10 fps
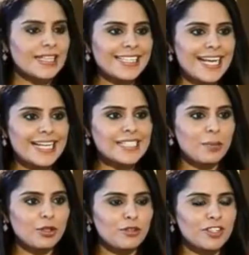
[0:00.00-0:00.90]
the next couple
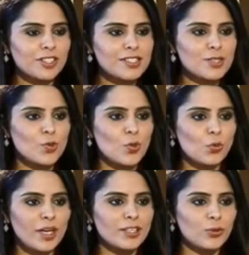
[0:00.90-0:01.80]
of years,
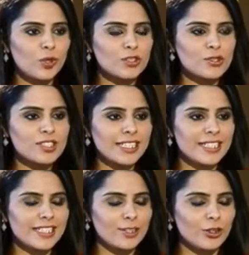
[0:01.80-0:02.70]
where do you want to see
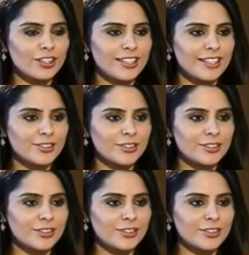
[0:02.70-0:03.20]
Eon Electric?